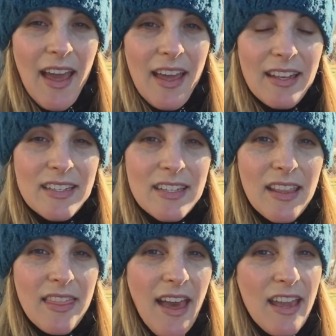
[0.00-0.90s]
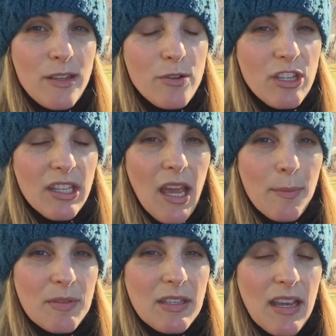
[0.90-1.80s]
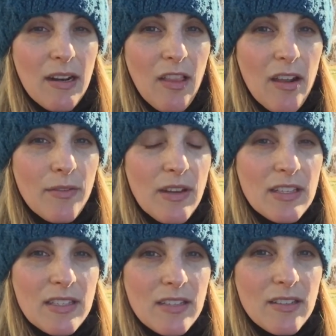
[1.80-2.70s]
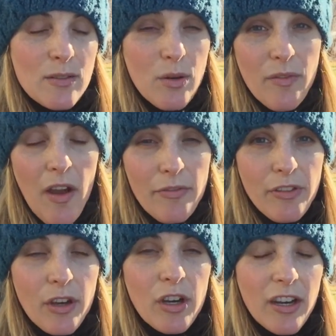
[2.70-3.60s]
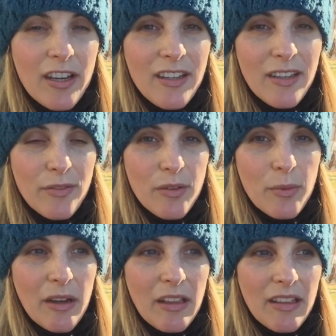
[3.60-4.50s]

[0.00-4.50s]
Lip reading: And that usually helps get a lot of us sort of off the hook, if you will.